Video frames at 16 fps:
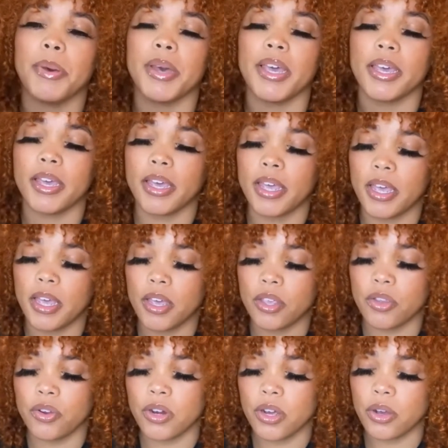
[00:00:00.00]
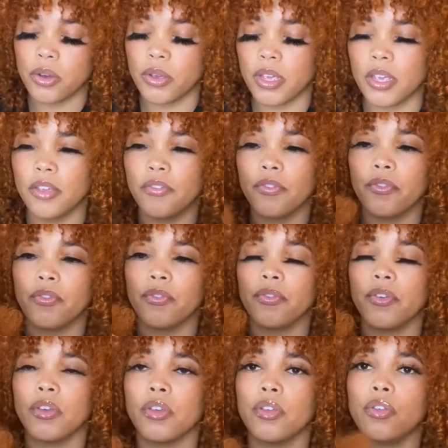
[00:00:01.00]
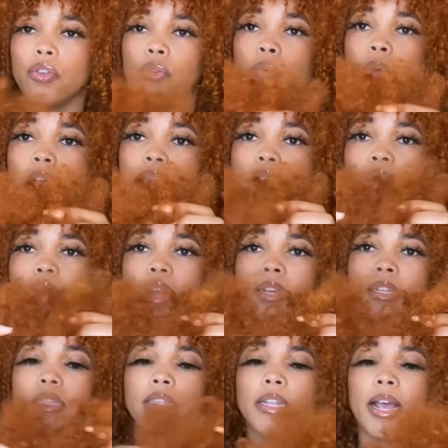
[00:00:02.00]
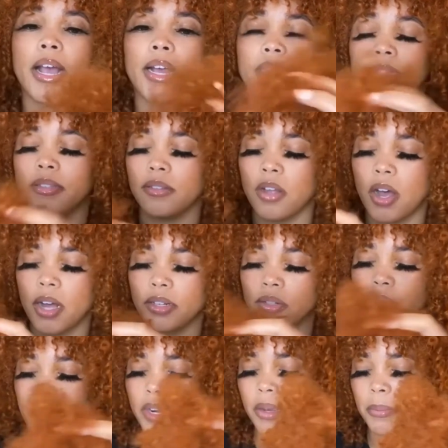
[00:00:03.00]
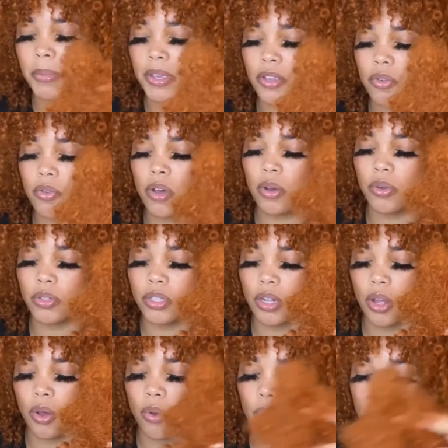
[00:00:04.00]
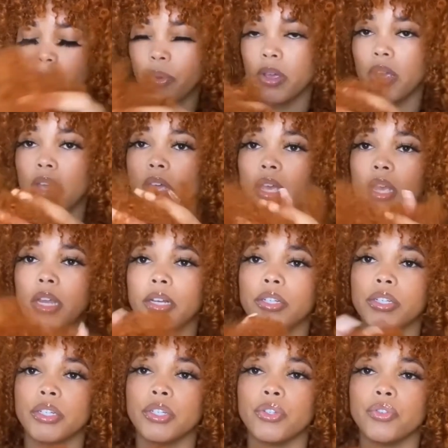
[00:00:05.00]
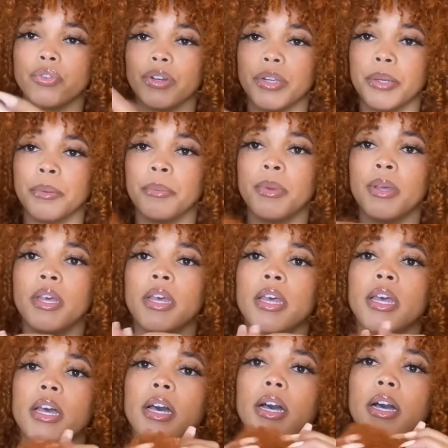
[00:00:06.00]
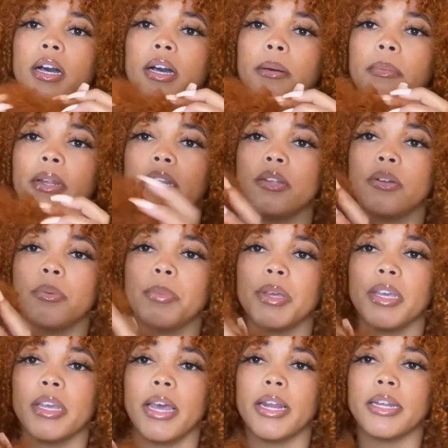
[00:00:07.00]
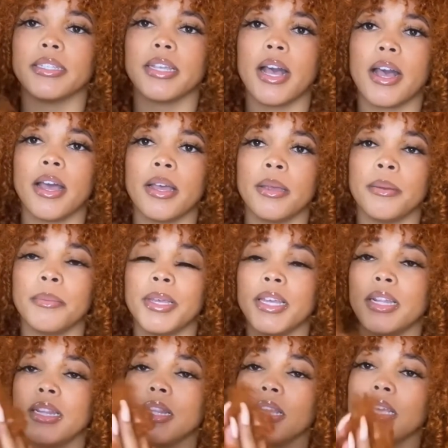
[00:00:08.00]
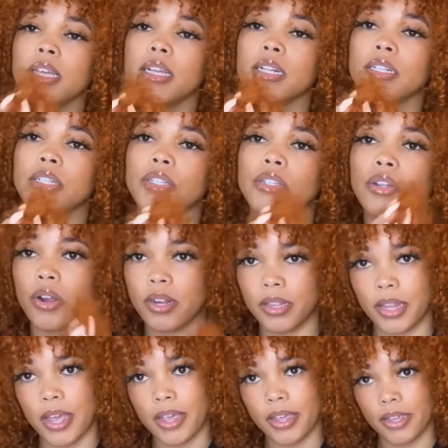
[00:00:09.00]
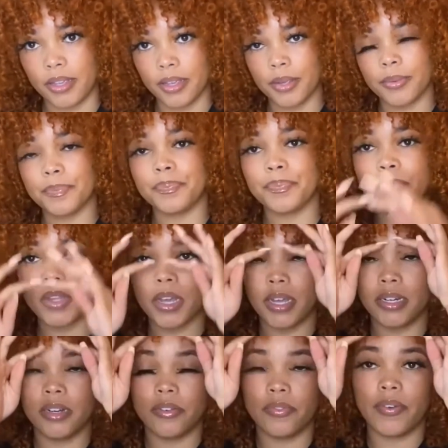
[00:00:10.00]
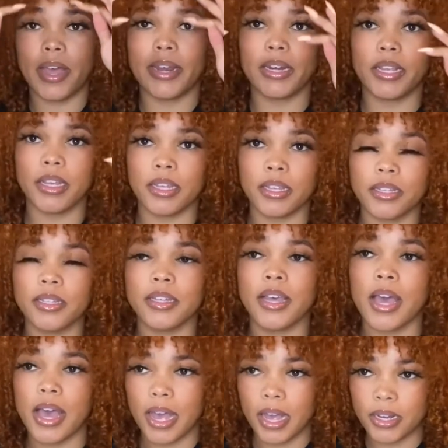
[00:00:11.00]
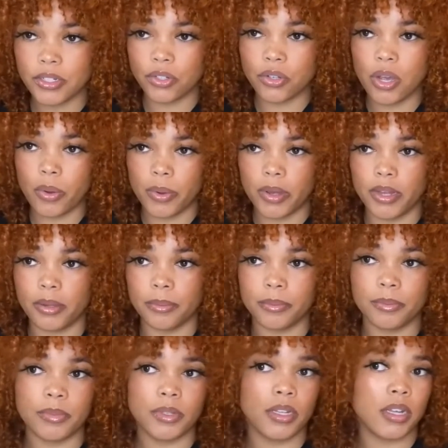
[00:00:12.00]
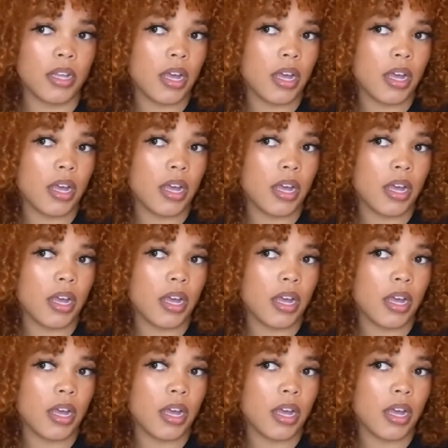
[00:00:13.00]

But, you know, if you want to try this, like, I do recommend you go slow and just trim a little bit at a time, and then start like defining as you go up.